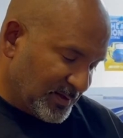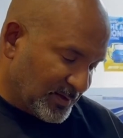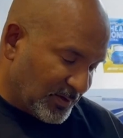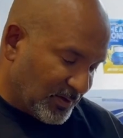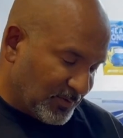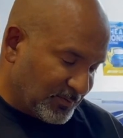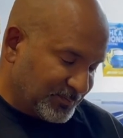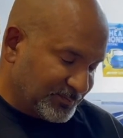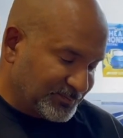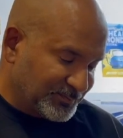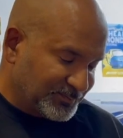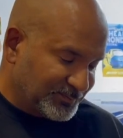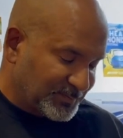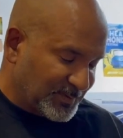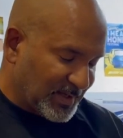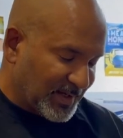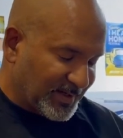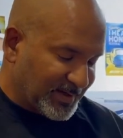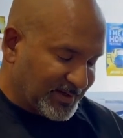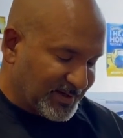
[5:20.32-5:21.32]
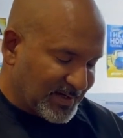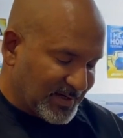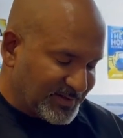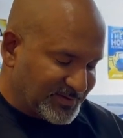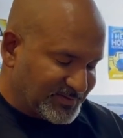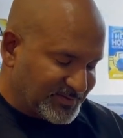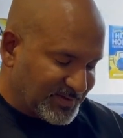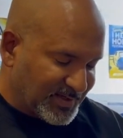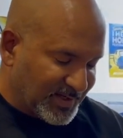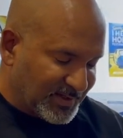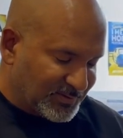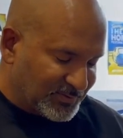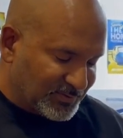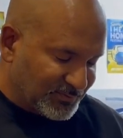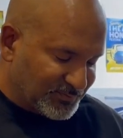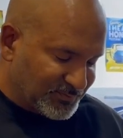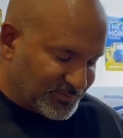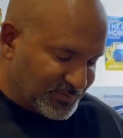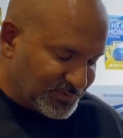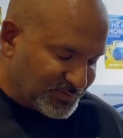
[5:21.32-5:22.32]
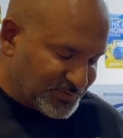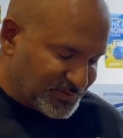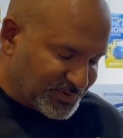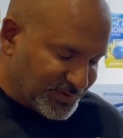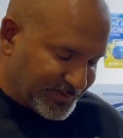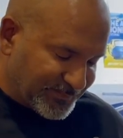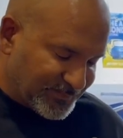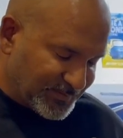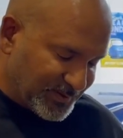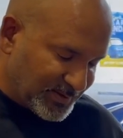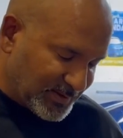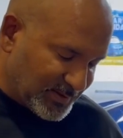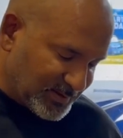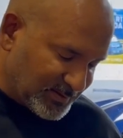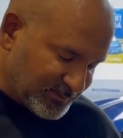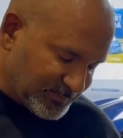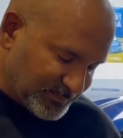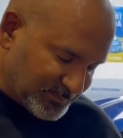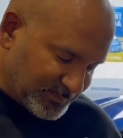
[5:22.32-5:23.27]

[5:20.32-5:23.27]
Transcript: Oh, got a nice Ktuned shift knob.